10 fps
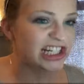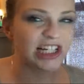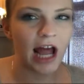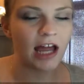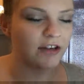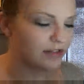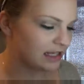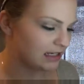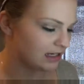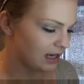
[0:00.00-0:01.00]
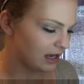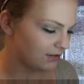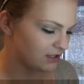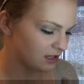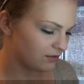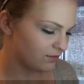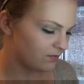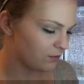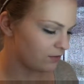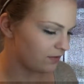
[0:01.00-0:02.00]
Kind of a lazy day. I've done
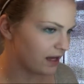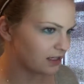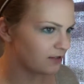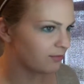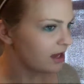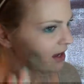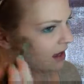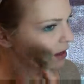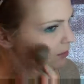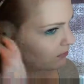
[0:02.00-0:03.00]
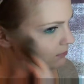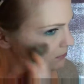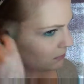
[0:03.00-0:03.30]
full face of makeup